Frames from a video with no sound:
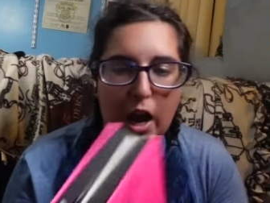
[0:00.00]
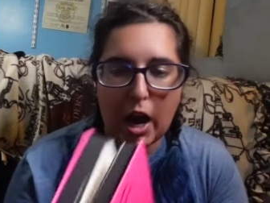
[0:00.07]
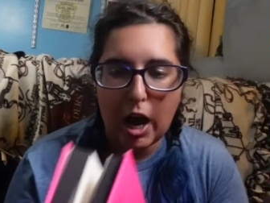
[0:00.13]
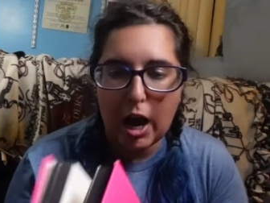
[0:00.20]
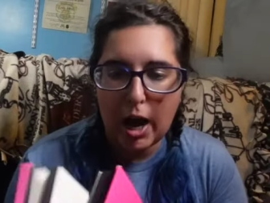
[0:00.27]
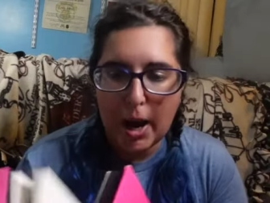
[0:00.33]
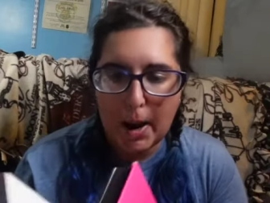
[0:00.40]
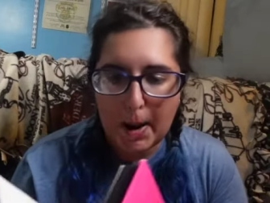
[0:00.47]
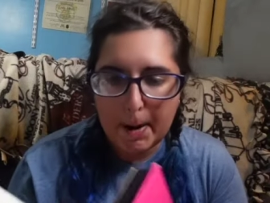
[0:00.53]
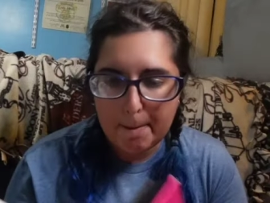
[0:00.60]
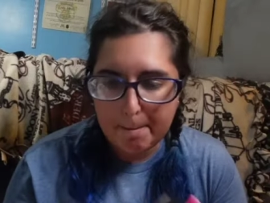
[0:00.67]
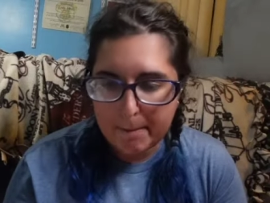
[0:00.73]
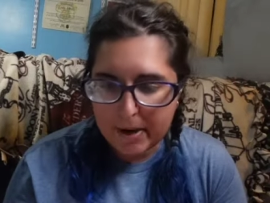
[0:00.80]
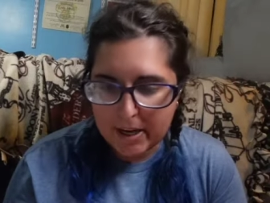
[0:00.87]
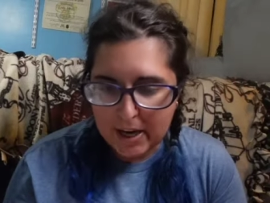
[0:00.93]

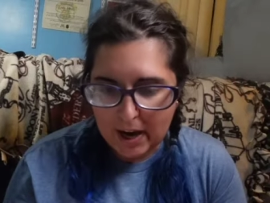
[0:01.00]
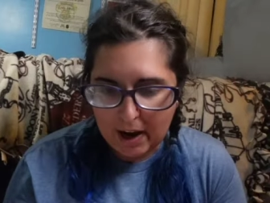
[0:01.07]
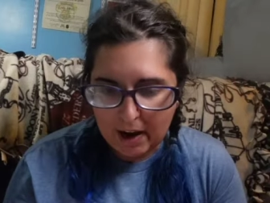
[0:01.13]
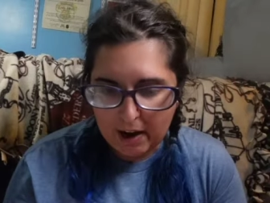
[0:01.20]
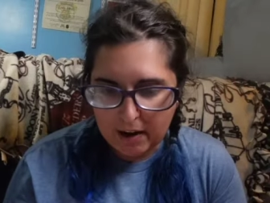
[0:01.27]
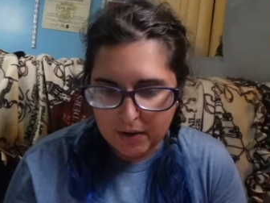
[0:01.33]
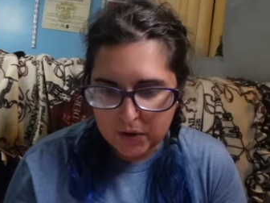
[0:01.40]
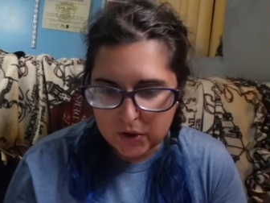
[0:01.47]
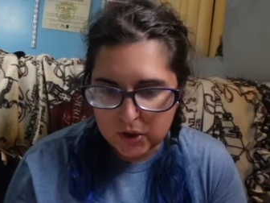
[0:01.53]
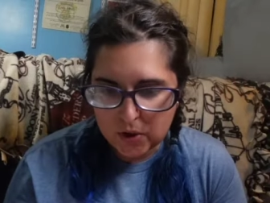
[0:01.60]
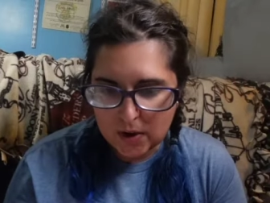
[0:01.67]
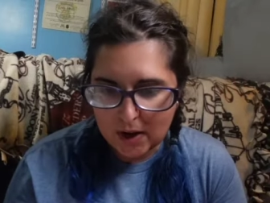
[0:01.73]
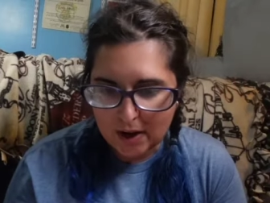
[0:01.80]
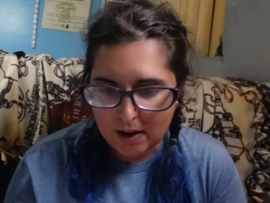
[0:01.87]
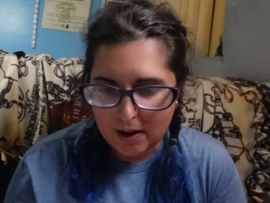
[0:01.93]
Um, but yeah, so
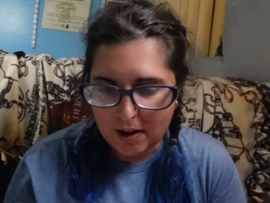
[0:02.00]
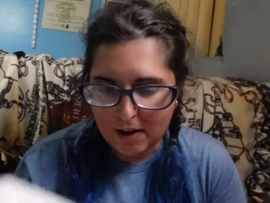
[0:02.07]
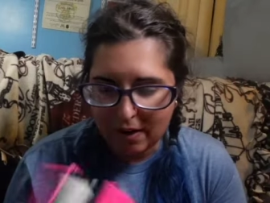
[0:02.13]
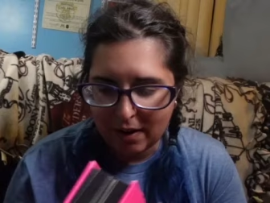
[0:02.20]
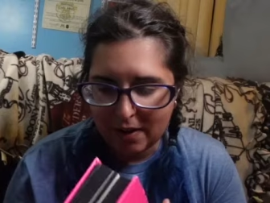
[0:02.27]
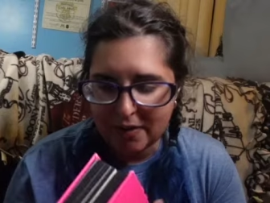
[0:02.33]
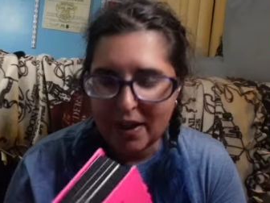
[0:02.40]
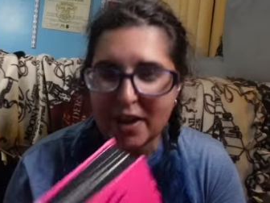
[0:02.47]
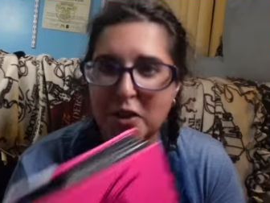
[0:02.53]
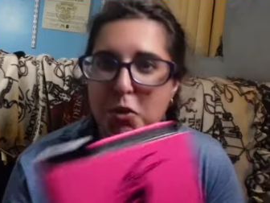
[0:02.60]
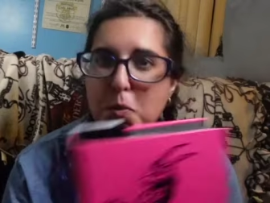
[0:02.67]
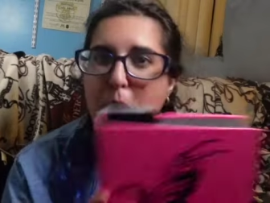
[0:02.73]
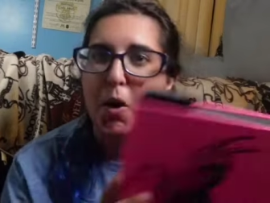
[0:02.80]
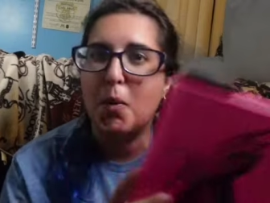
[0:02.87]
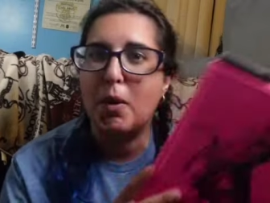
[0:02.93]
yeah, that
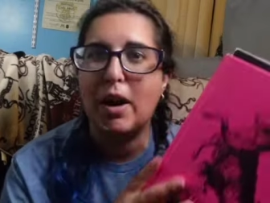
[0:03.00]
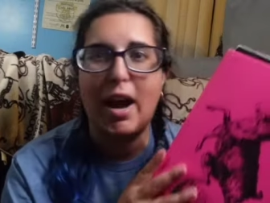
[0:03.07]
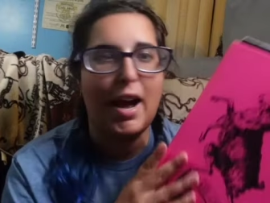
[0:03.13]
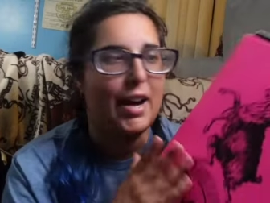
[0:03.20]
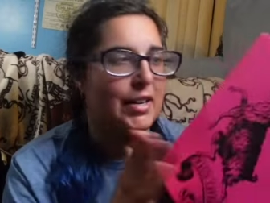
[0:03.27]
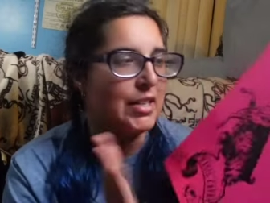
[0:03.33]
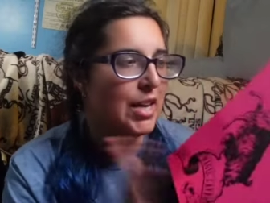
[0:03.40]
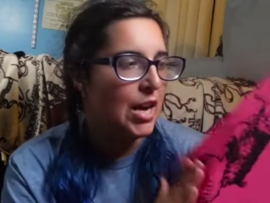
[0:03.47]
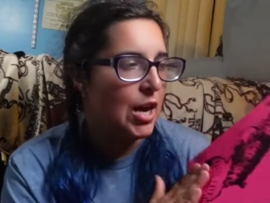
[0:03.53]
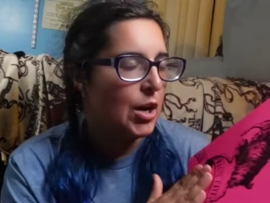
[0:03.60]
is where we're at.